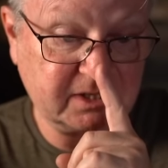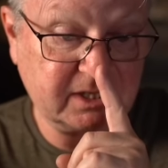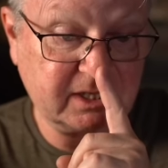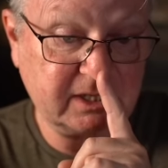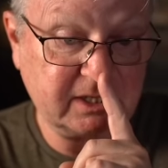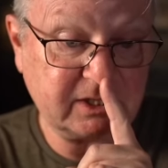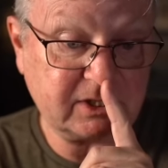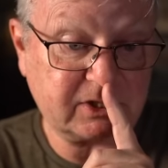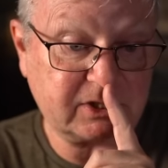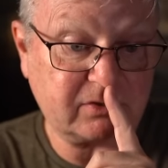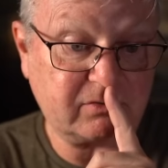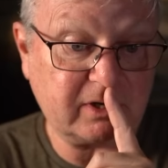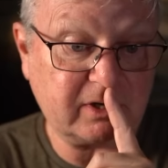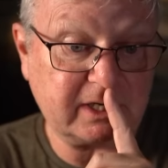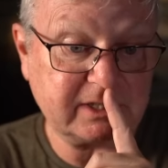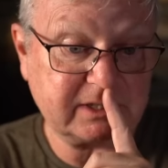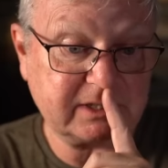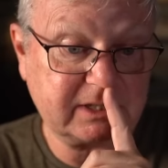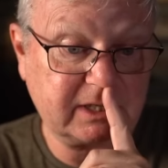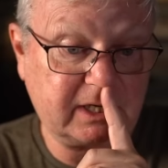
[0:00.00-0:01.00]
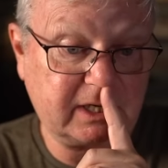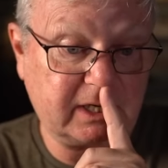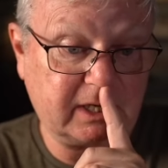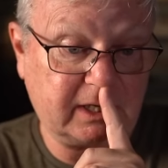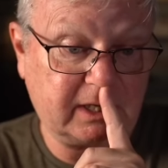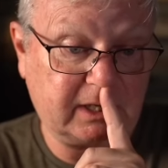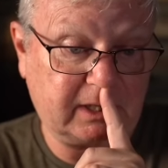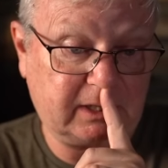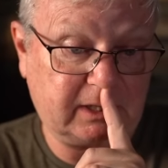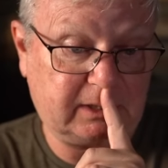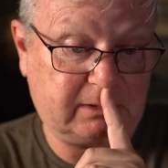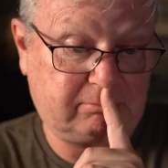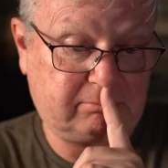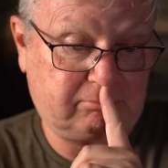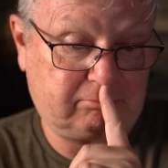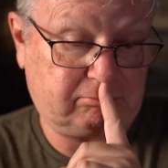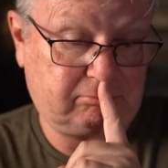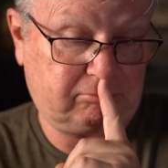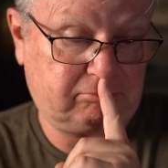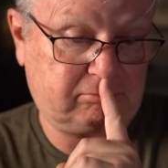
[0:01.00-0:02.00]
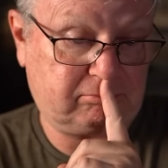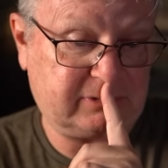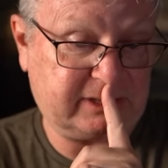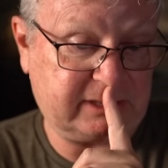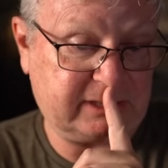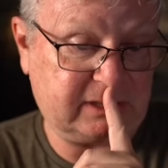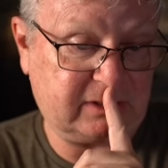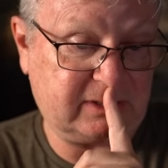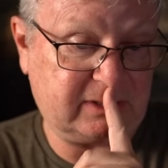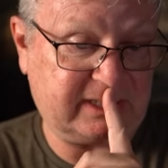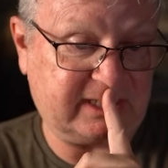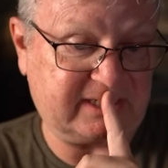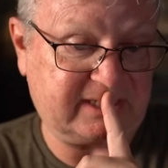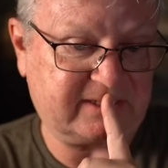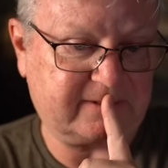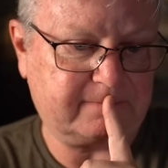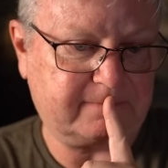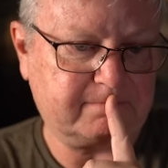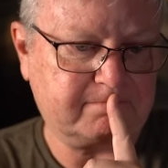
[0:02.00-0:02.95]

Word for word: Interesting. Hmm, didn't know that.